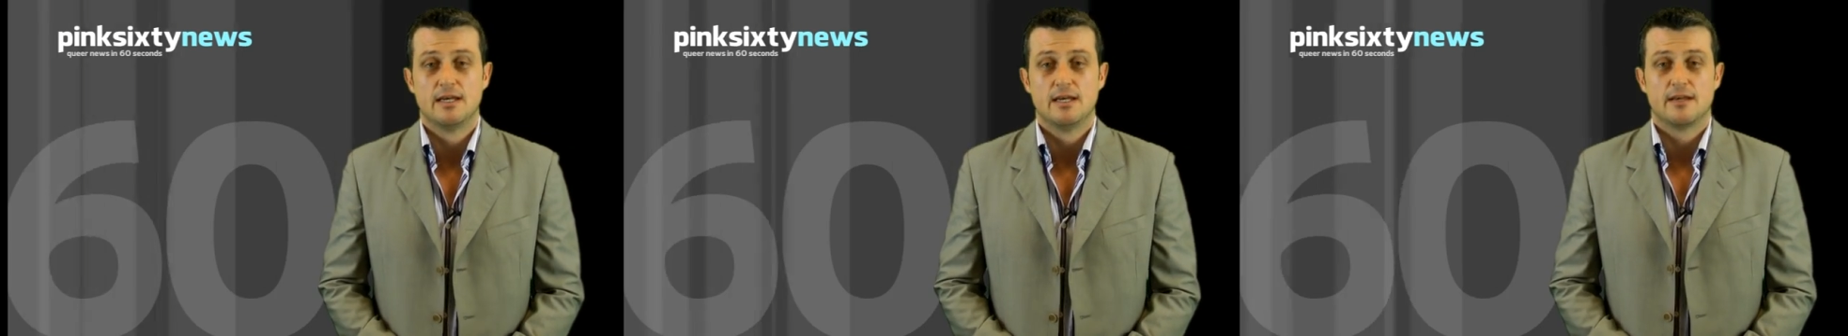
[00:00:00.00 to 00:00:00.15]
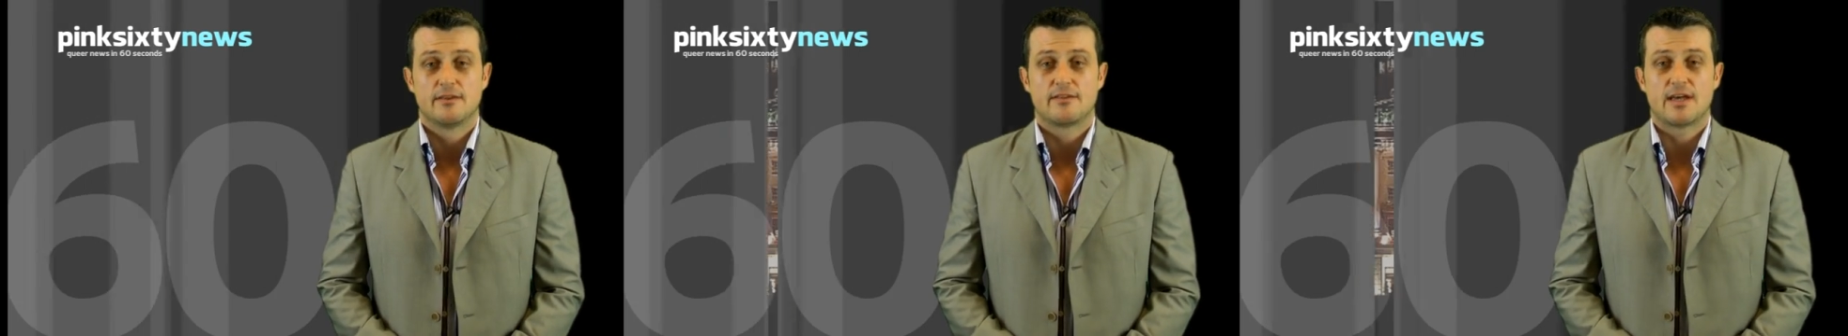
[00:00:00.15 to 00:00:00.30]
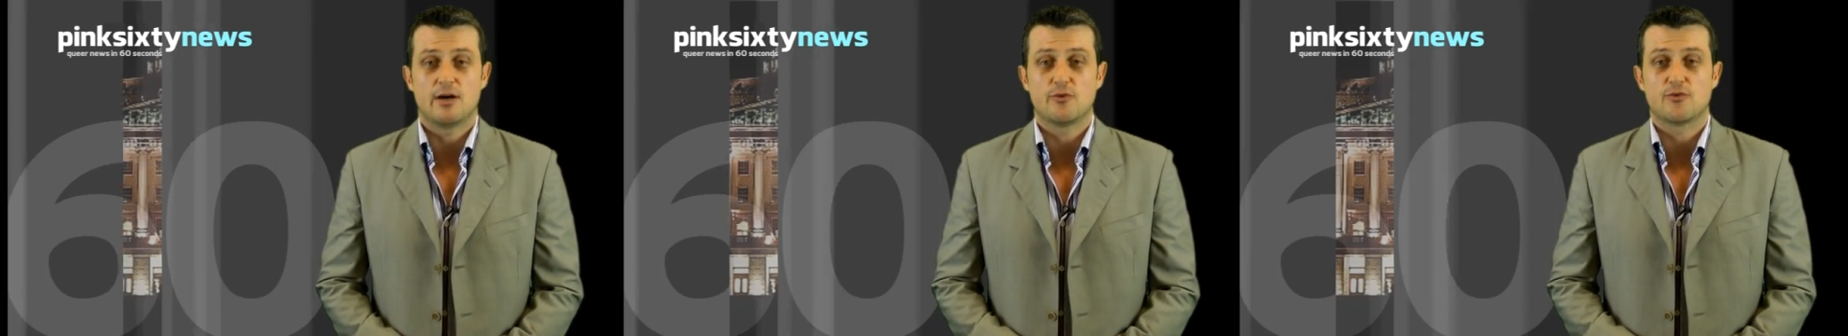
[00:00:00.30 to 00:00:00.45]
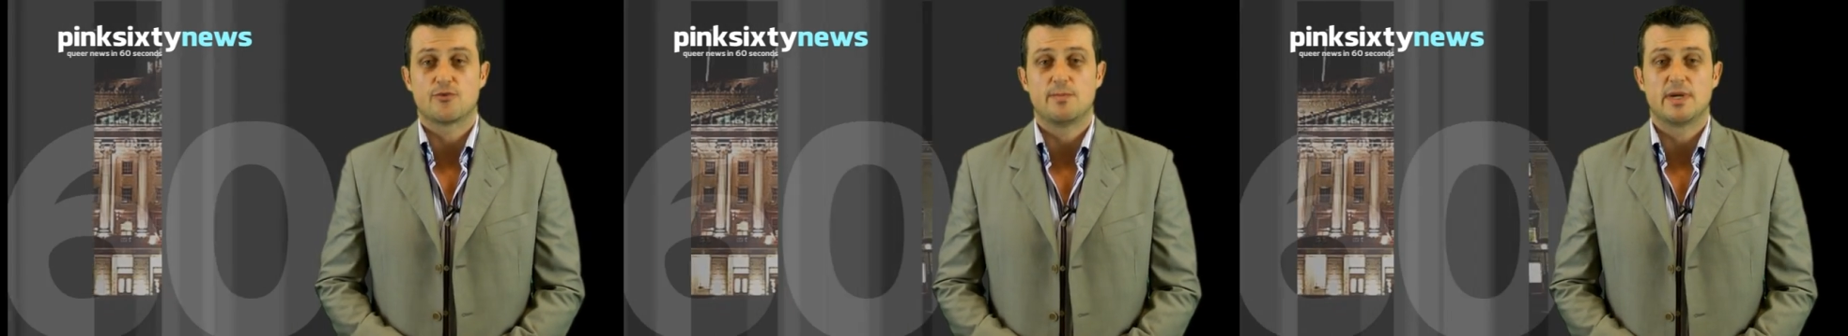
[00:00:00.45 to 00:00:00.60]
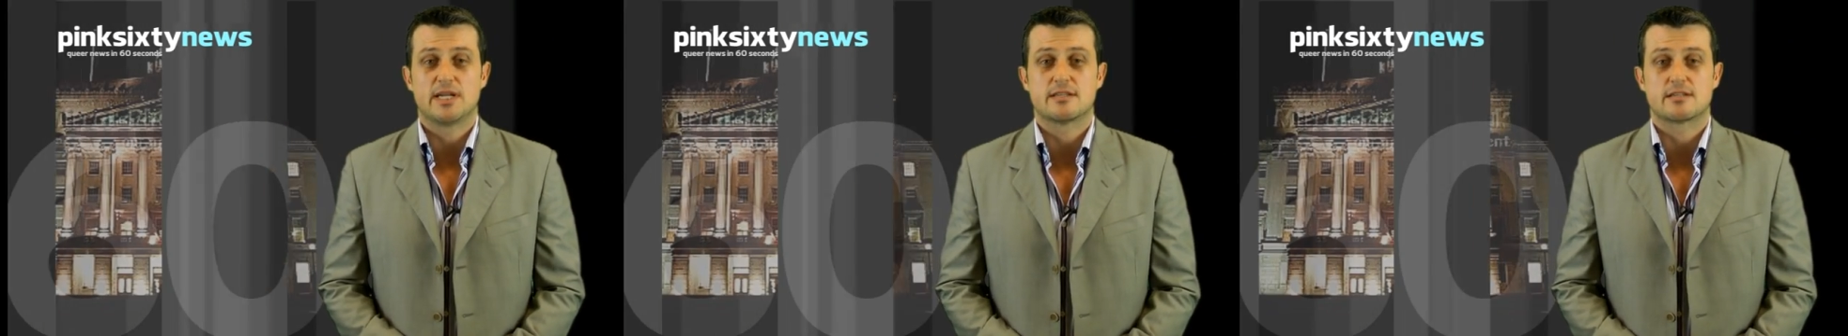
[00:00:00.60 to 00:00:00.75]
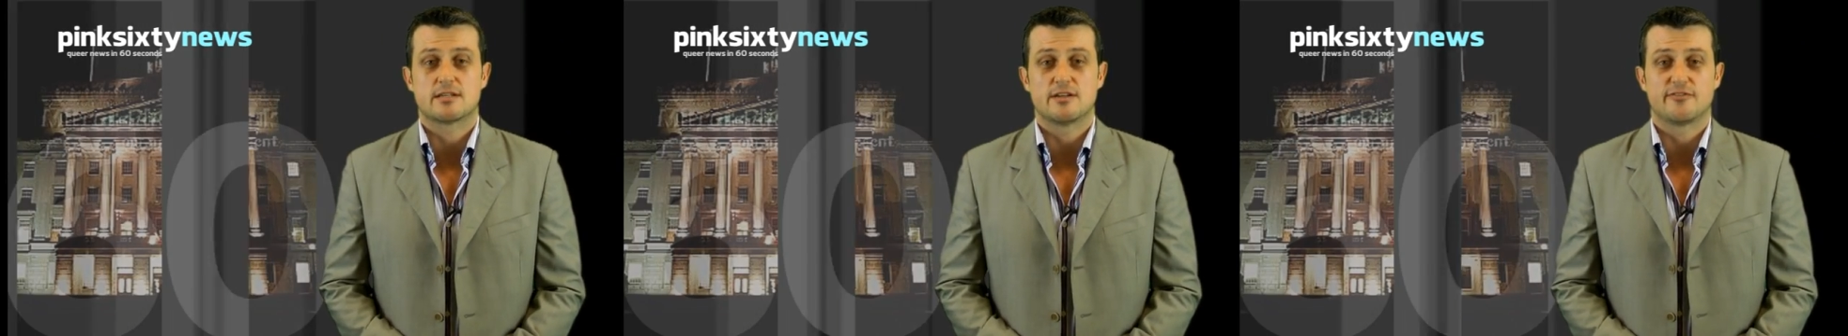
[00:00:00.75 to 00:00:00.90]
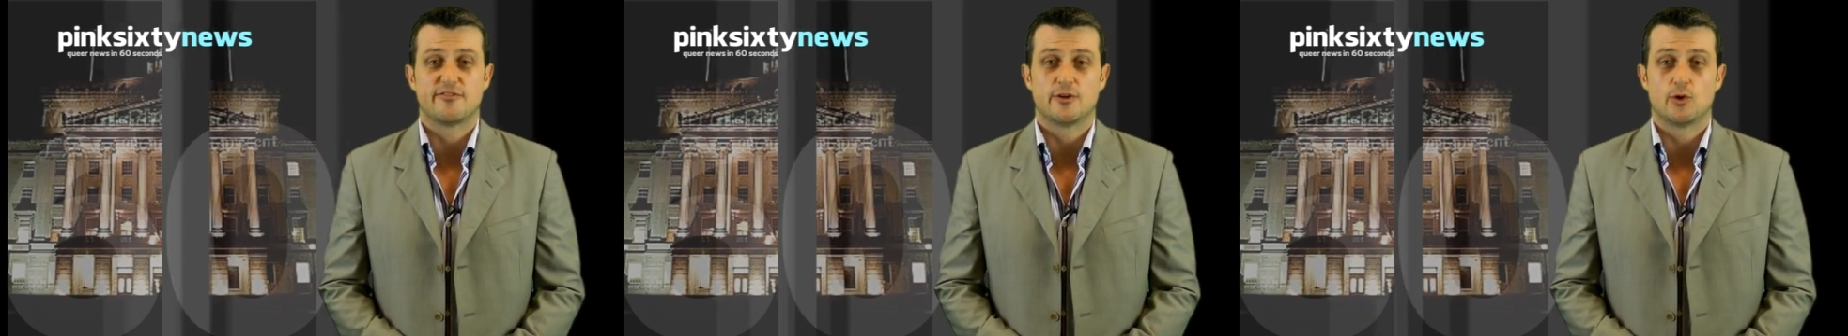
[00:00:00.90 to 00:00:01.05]
The Health
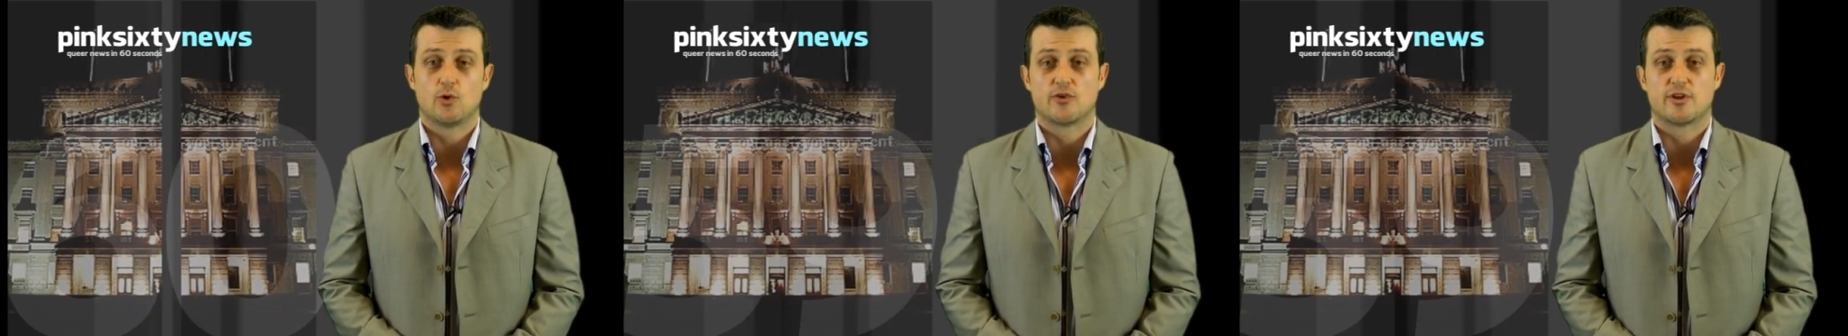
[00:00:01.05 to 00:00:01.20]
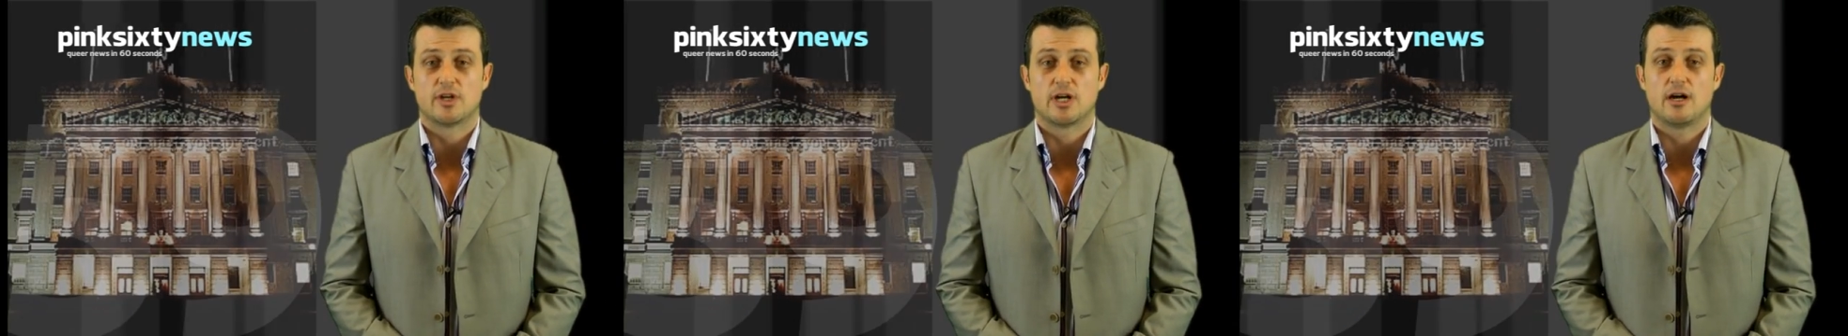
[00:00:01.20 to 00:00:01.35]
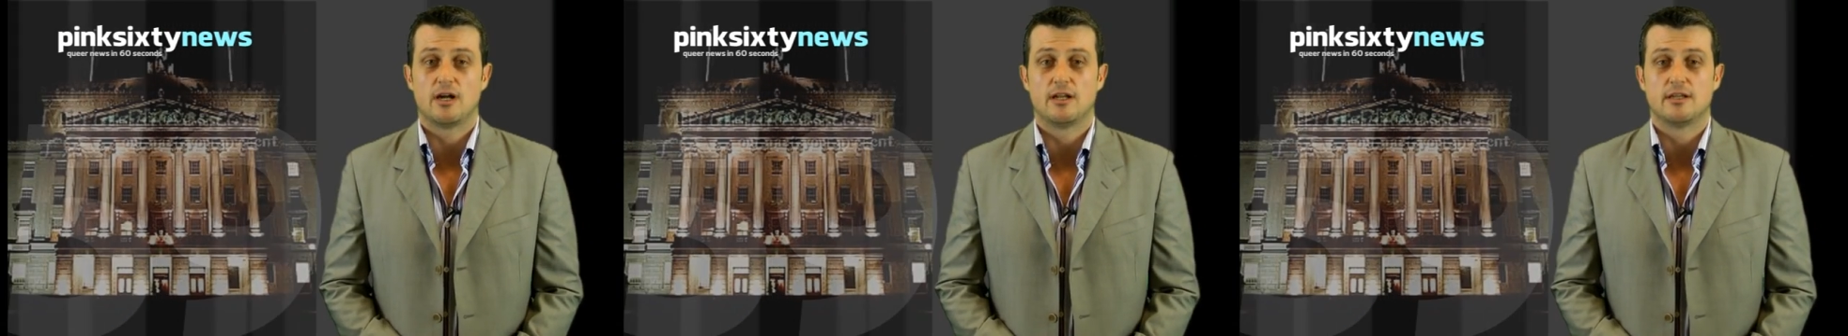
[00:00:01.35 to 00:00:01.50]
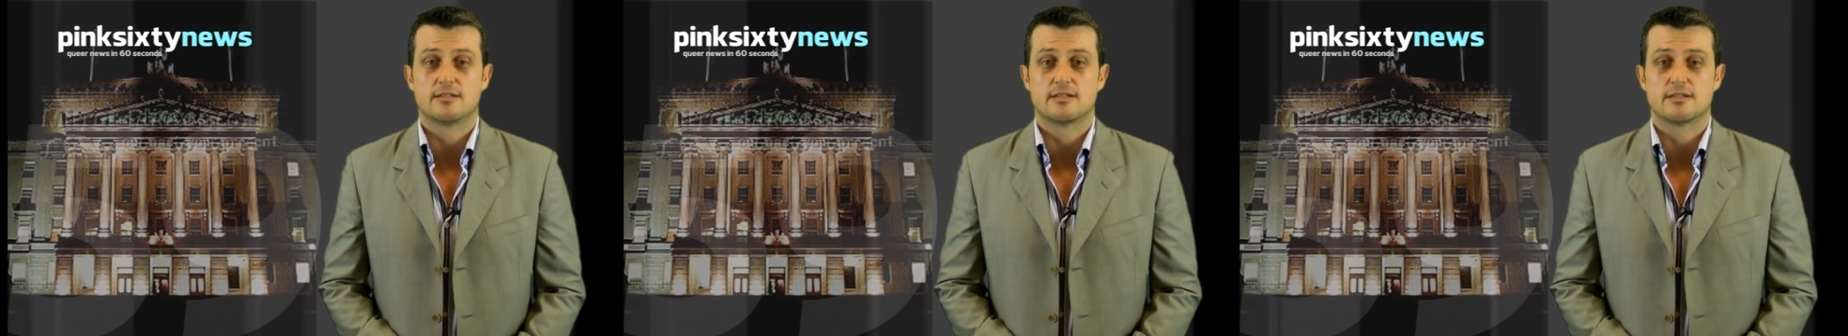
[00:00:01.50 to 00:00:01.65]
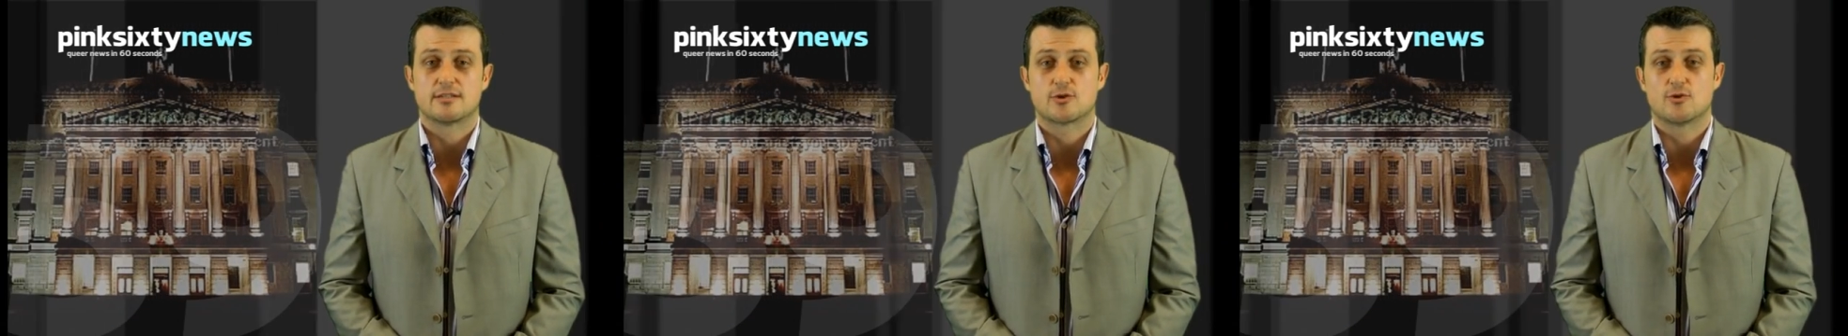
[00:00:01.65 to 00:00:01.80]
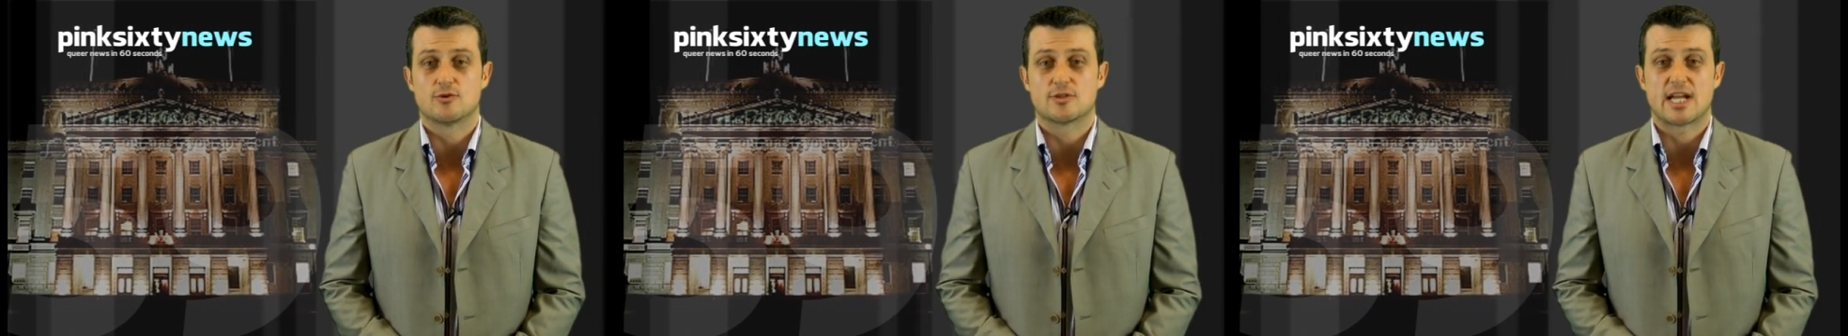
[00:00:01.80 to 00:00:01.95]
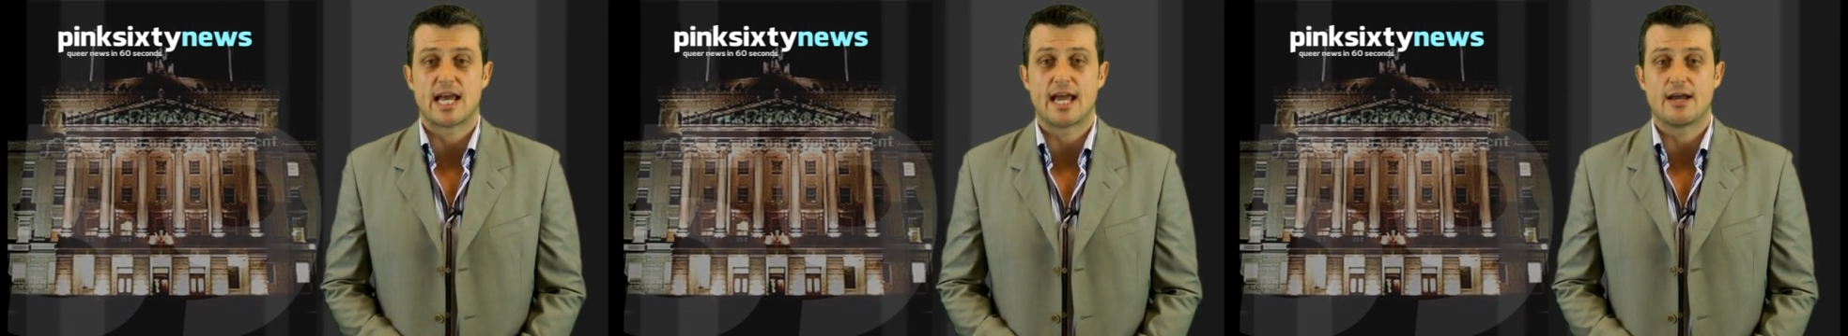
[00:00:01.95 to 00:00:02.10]
Minister for Northern Ireland has caused